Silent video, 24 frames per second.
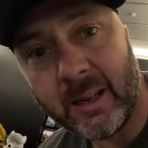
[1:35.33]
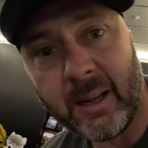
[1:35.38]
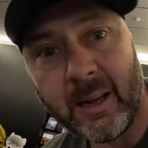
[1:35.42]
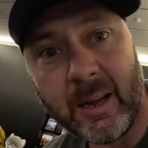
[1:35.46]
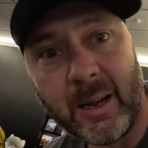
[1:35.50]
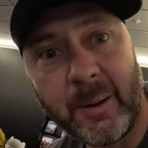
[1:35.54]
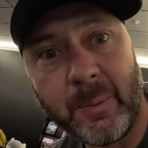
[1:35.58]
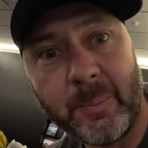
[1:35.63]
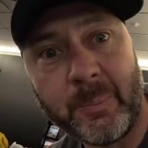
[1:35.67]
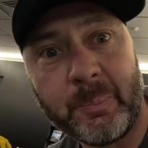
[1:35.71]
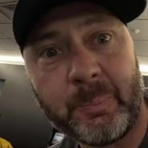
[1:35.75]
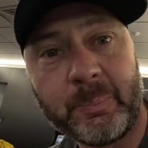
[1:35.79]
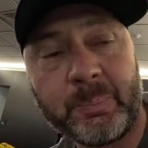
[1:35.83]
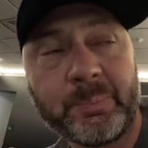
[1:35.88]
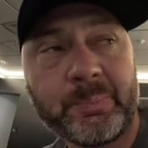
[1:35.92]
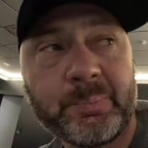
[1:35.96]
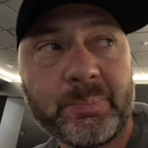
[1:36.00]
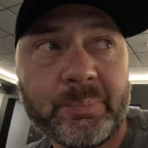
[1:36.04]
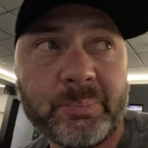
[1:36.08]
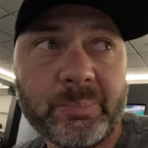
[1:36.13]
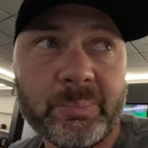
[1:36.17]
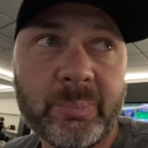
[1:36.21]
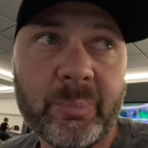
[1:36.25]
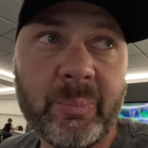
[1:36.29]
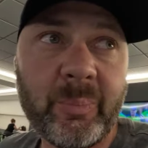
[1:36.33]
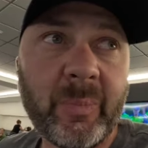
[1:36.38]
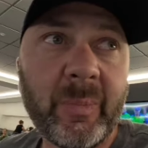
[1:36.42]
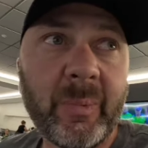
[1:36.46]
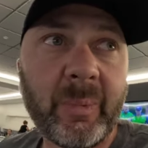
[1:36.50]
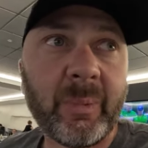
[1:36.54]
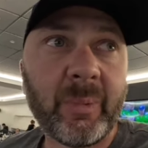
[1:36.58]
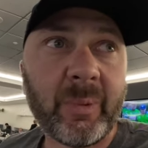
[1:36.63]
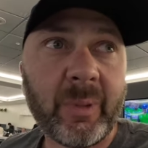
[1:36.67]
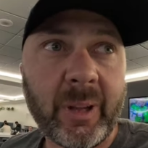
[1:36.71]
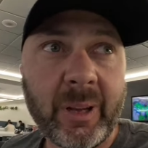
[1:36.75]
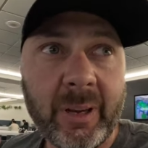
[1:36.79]
Um,
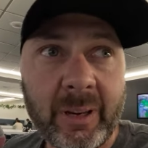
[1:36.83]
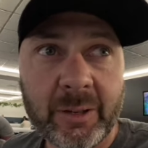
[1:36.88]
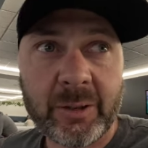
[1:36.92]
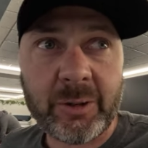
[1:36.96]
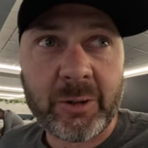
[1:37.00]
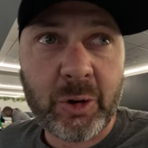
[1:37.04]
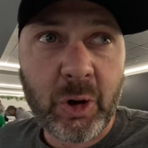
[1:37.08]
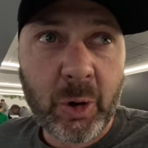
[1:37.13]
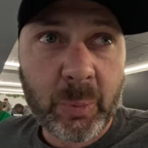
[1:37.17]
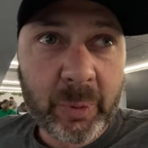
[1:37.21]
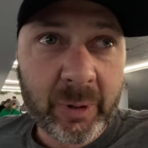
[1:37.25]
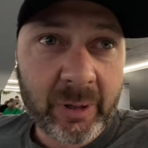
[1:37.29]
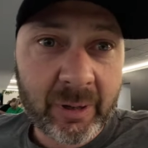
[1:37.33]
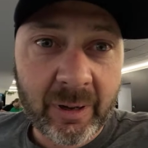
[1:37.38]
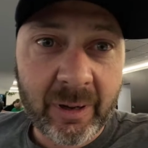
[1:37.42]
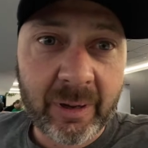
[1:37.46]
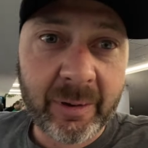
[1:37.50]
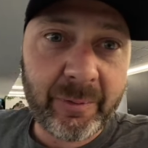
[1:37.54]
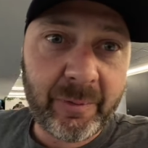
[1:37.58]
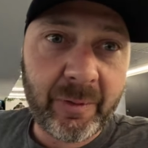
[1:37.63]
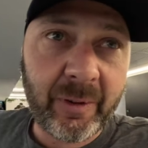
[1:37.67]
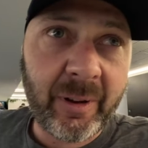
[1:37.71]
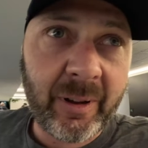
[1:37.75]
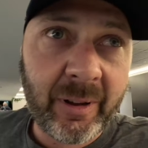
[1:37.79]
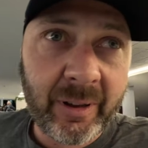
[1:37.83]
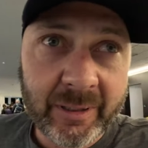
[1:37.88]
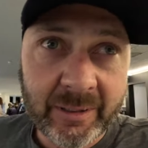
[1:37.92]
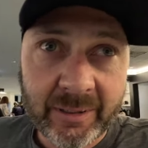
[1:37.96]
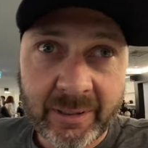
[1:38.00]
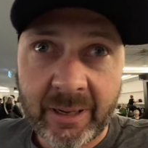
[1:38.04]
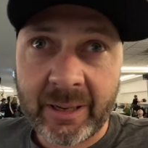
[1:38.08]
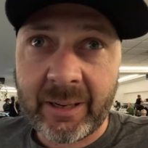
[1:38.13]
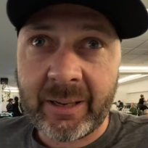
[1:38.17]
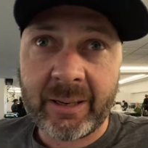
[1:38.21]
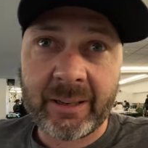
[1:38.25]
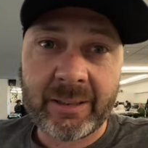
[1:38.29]
they're dropping like flies,
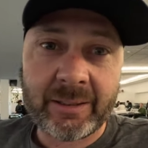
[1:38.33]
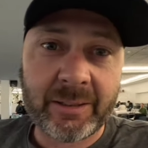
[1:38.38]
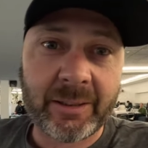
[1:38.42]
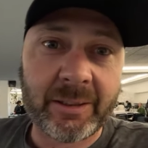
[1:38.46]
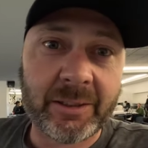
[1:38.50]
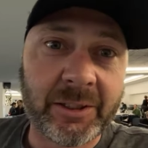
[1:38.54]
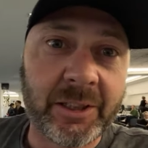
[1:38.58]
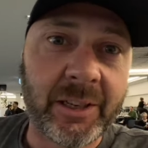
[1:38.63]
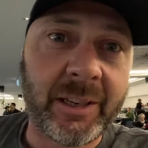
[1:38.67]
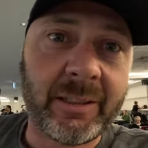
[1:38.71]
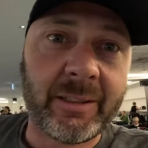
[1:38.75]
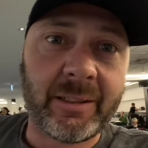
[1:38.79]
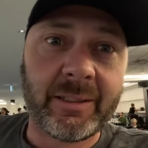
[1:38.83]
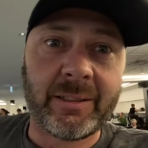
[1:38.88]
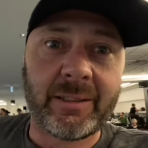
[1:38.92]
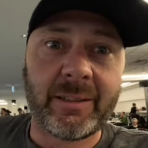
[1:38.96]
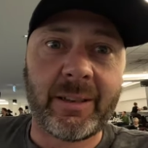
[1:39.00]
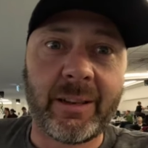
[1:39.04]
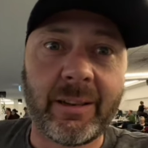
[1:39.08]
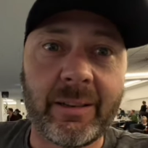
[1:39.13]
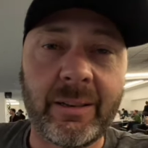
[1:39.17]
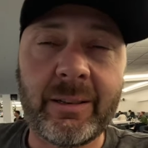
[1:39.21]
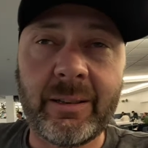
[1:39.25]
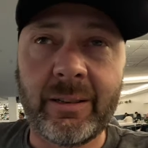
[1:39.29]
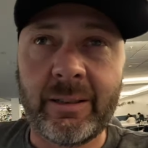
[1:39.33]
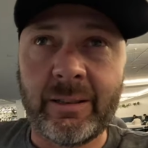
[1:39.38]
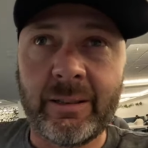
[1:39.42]
eh? So check this out.